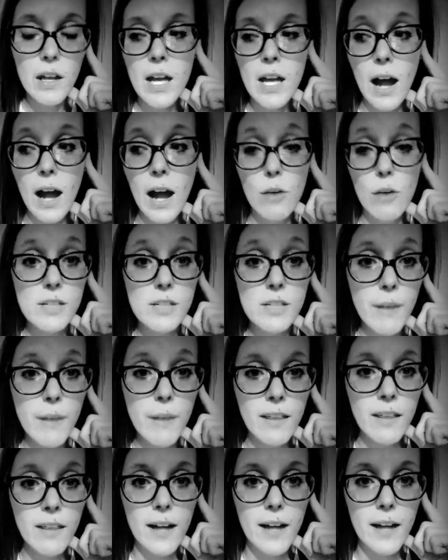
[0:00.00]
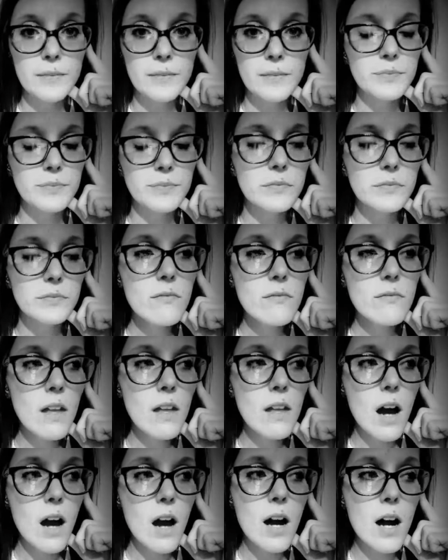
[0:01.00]
I'll respect that.
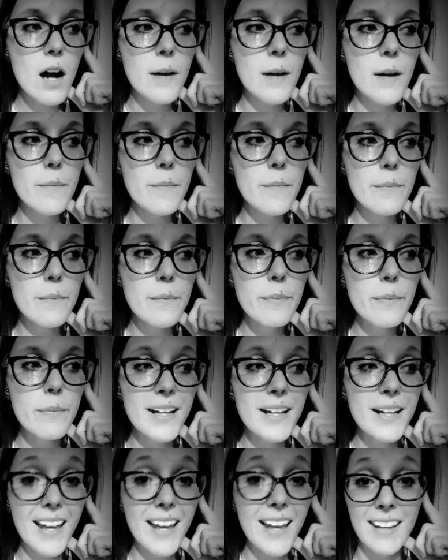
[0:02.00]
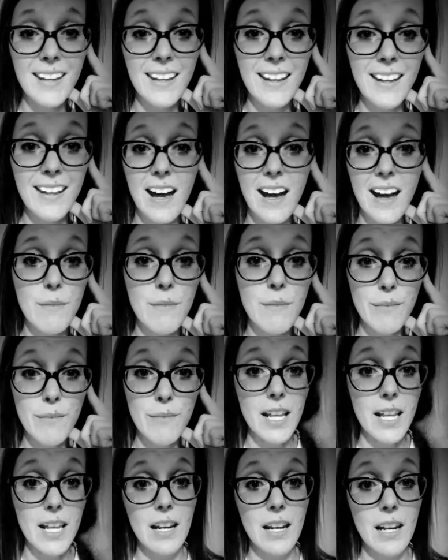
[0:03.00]
But again, like I'm
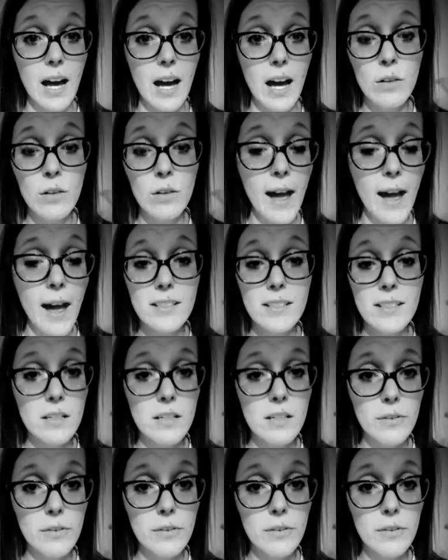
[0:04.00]
admitting, I don't ask for